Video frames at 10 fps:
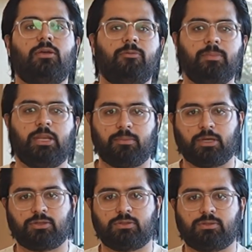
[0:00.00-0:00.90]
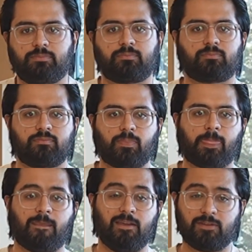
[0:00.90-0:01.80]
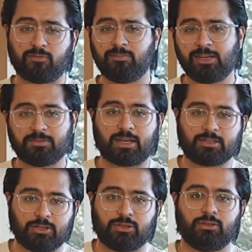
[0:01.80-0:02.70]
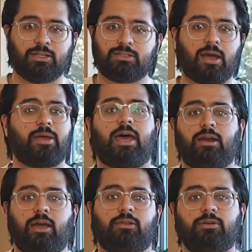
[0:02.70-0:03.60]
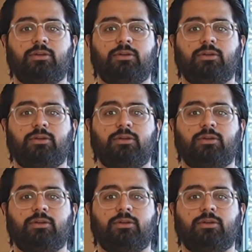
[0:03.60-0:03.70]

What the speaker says: Medium kitchens. If you have a medium-sized kitchen, it's time to add an island.